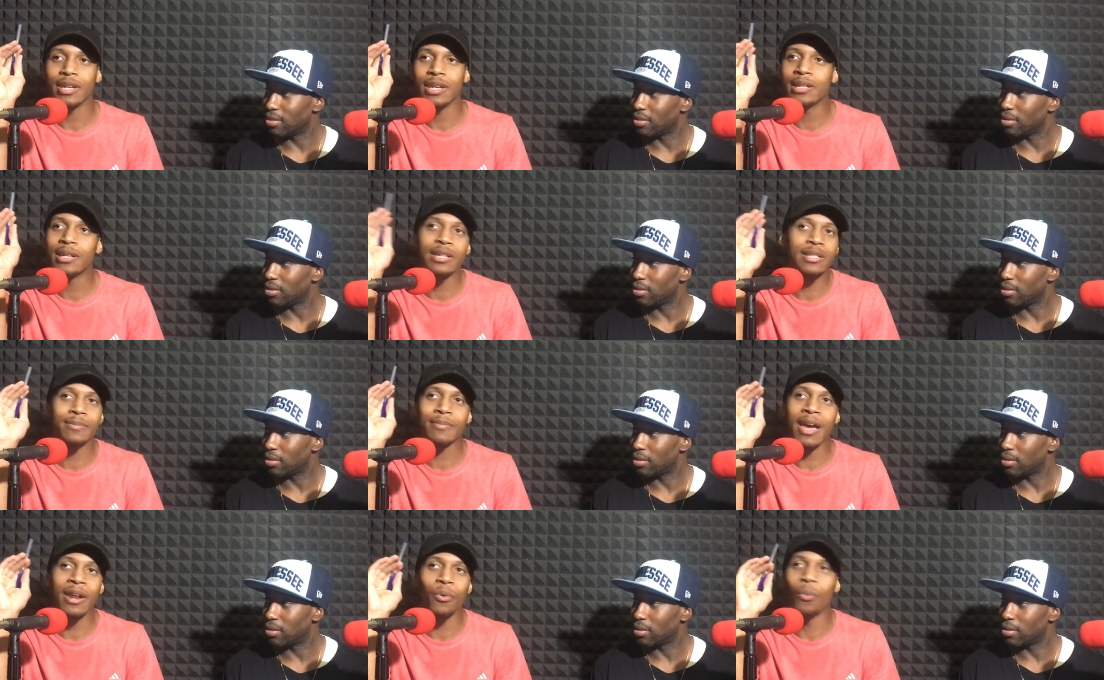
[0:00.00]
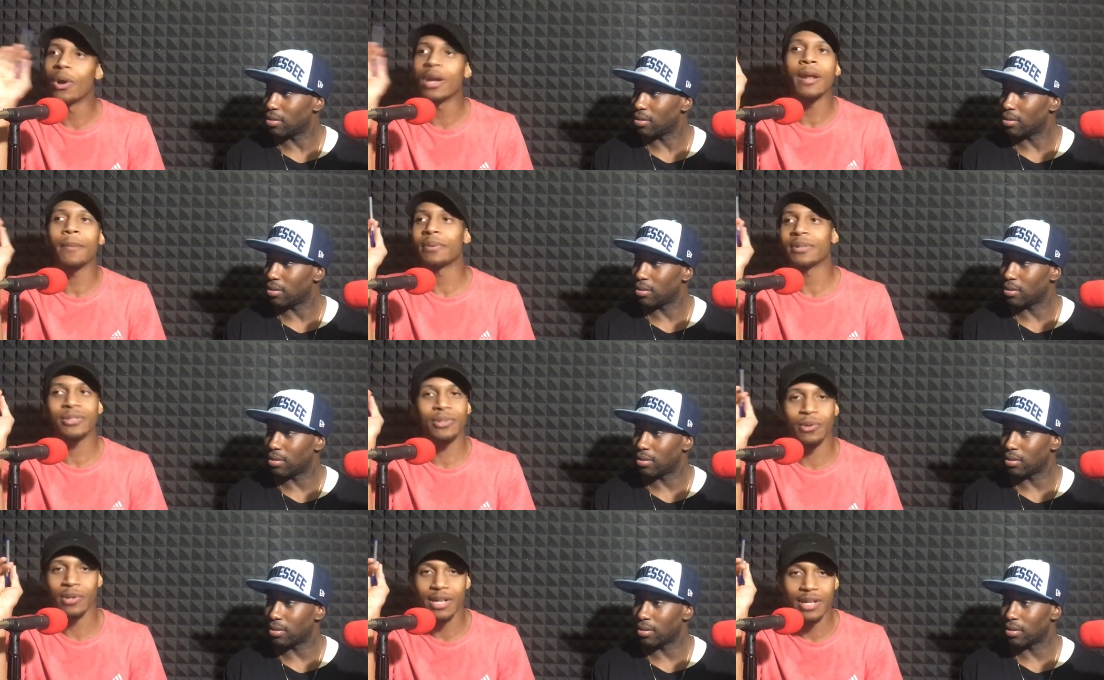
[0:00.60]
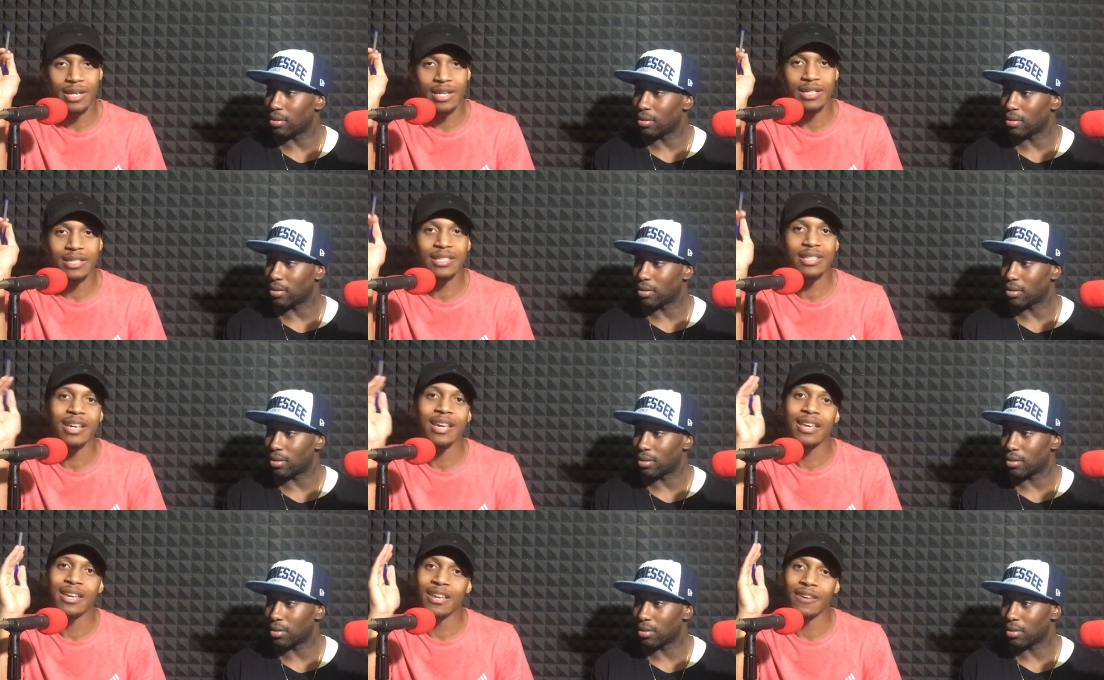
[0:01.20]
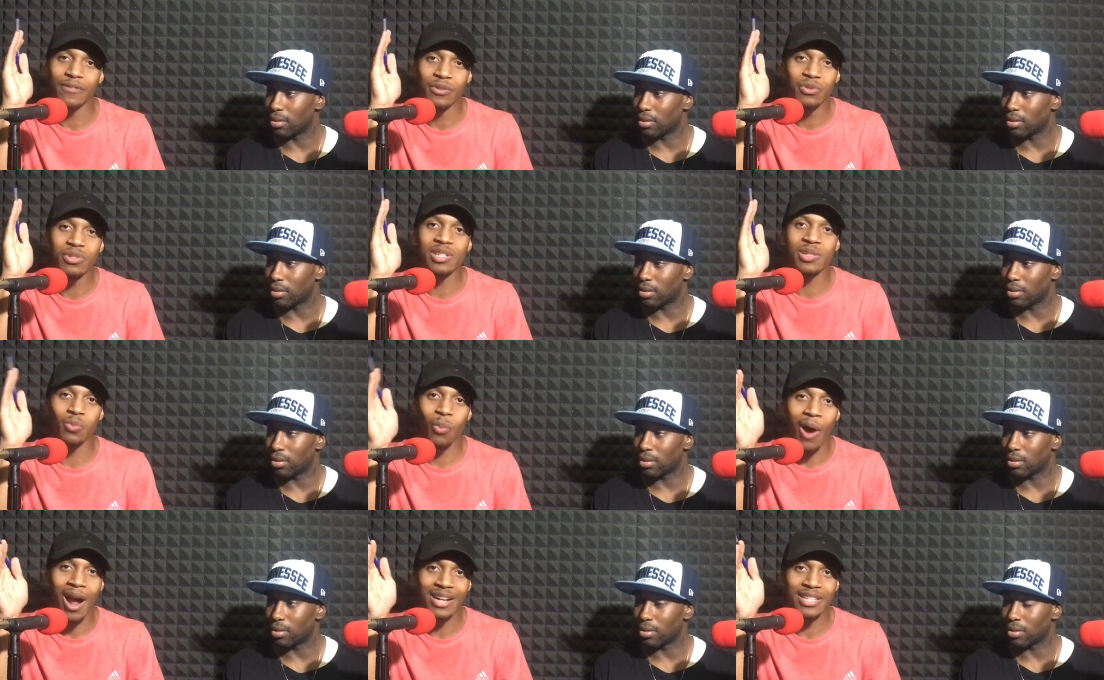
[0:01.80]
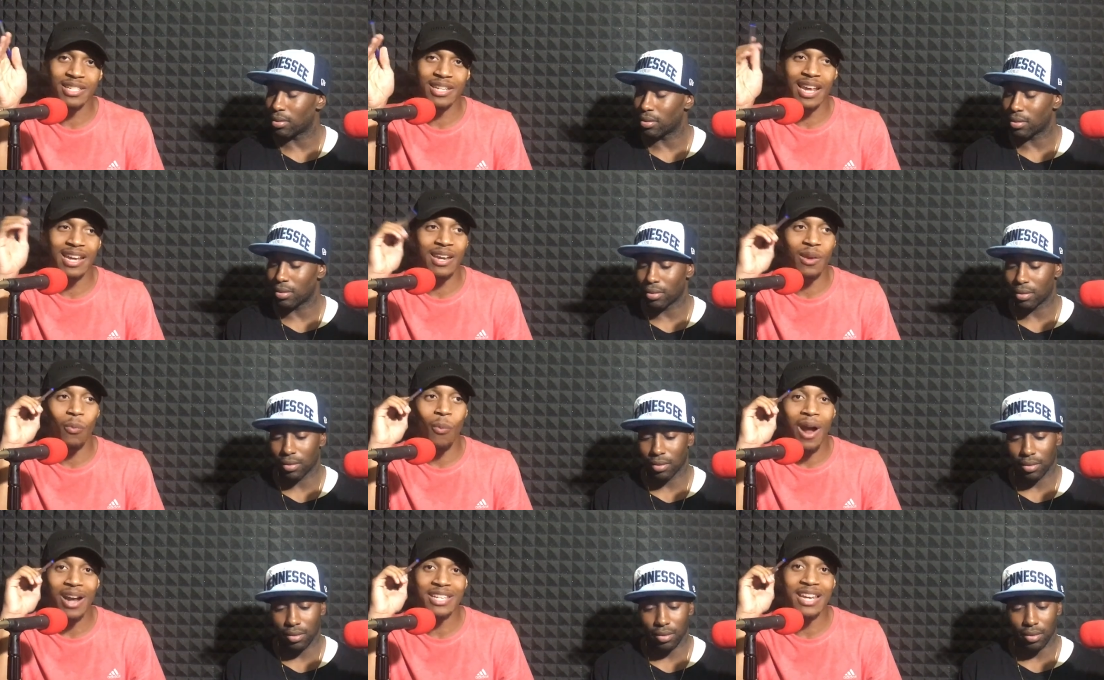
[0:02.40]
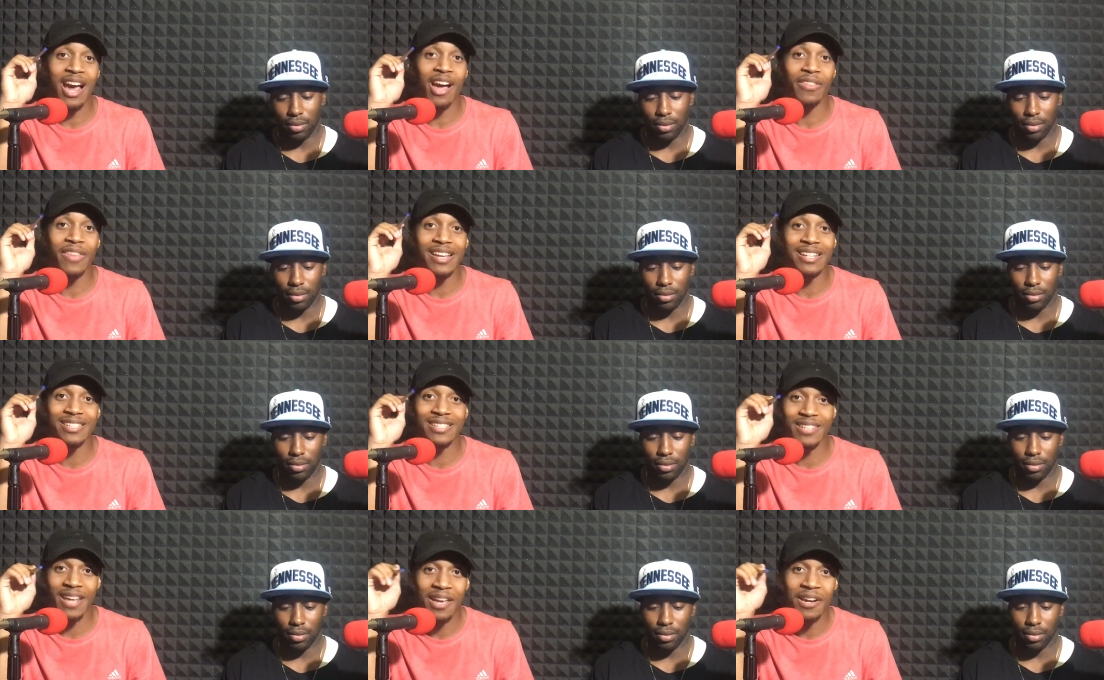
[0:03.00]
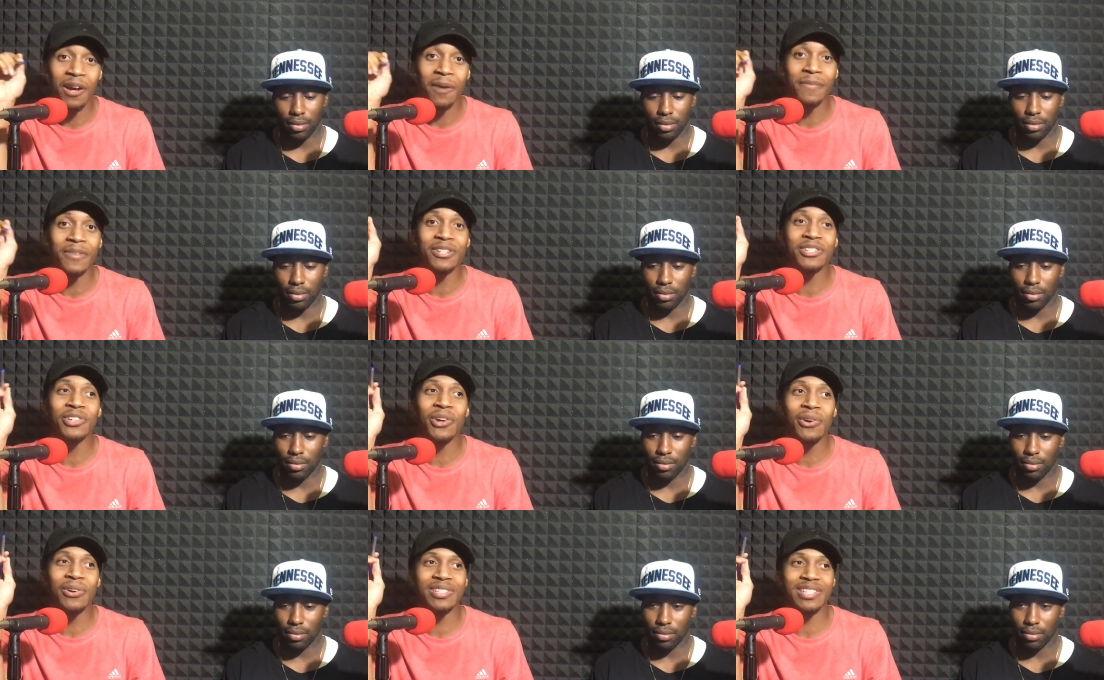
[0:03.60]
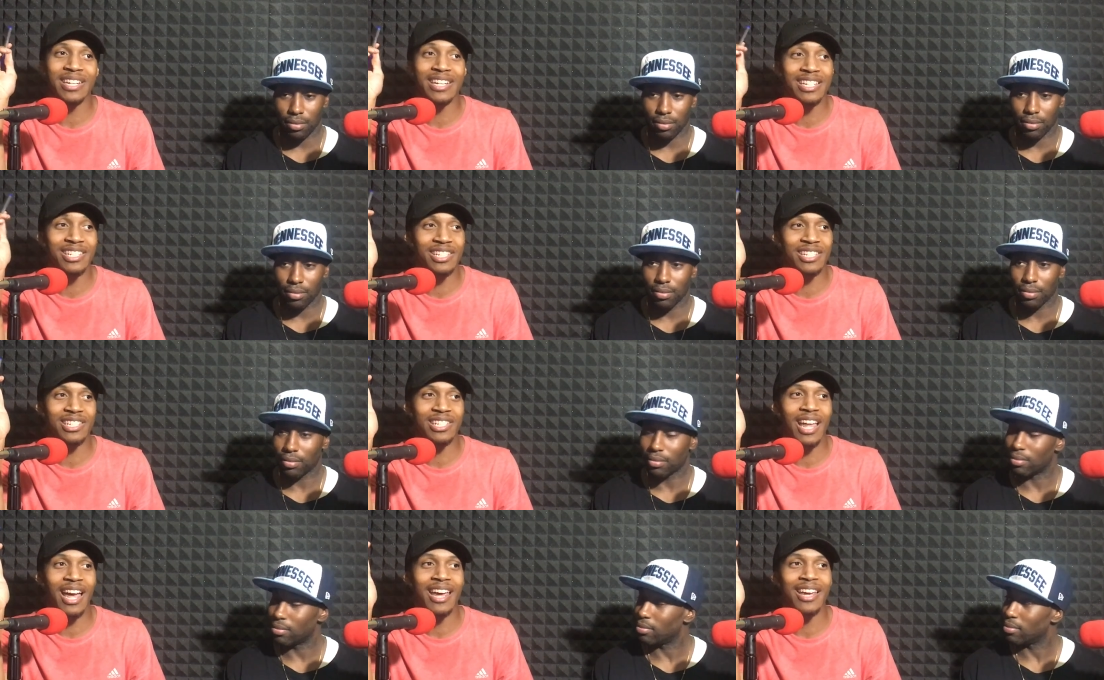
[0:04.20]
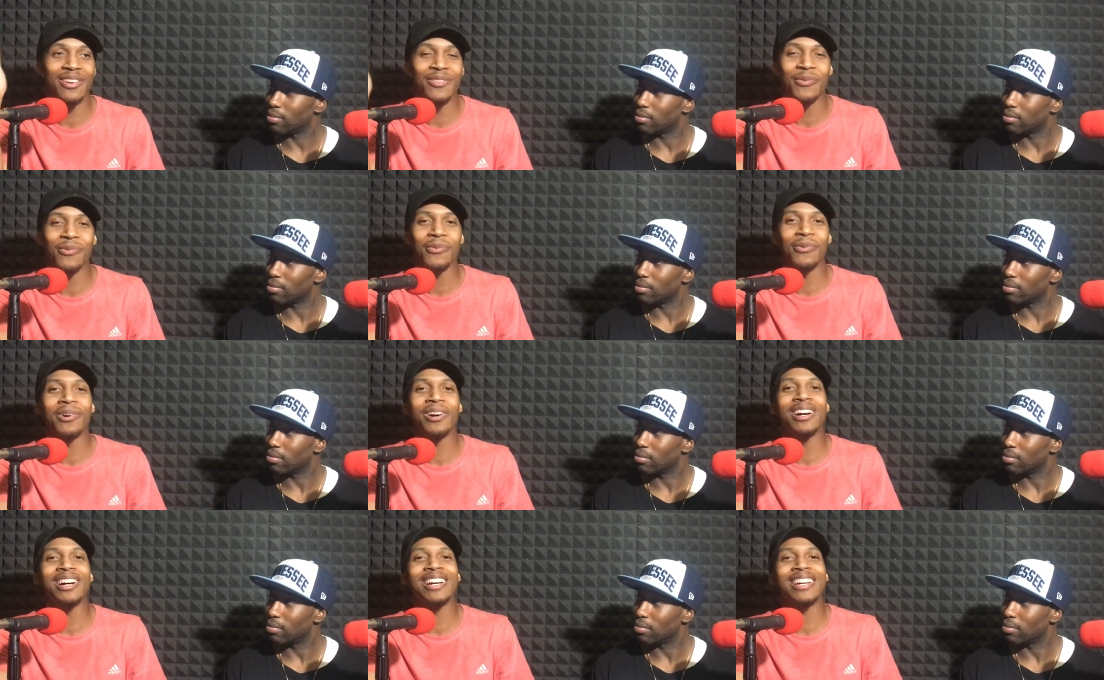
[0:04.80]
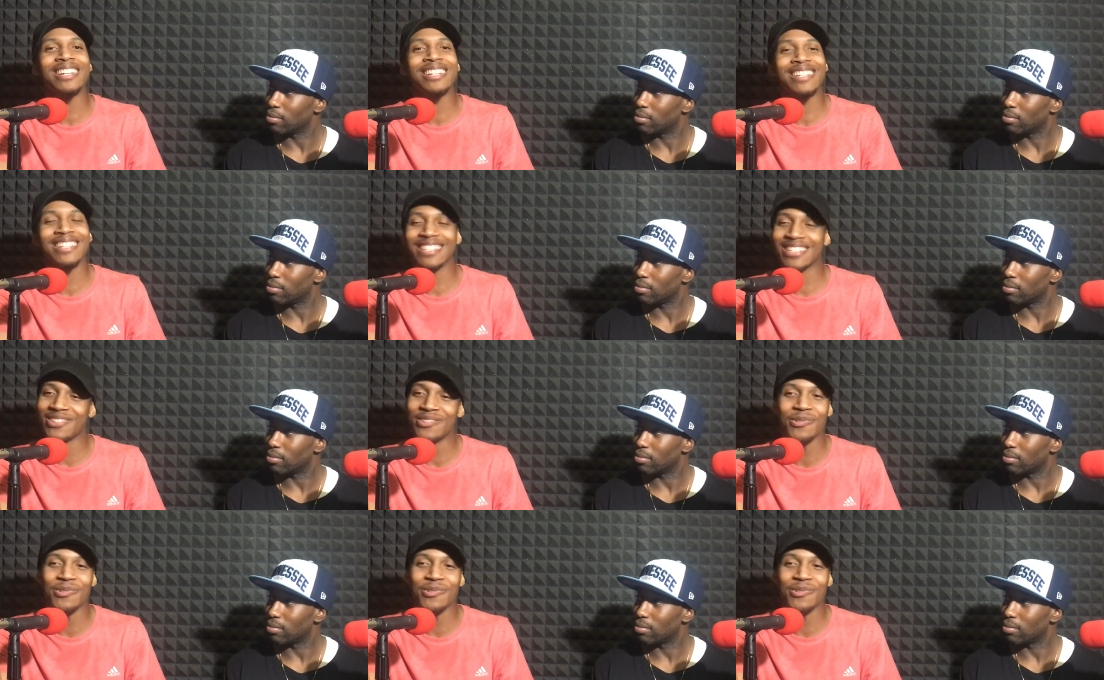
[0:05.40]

Speaker 1: it doesn't matter what episode it is, if you just watch it and then watch how they set up the jokes and it's just like what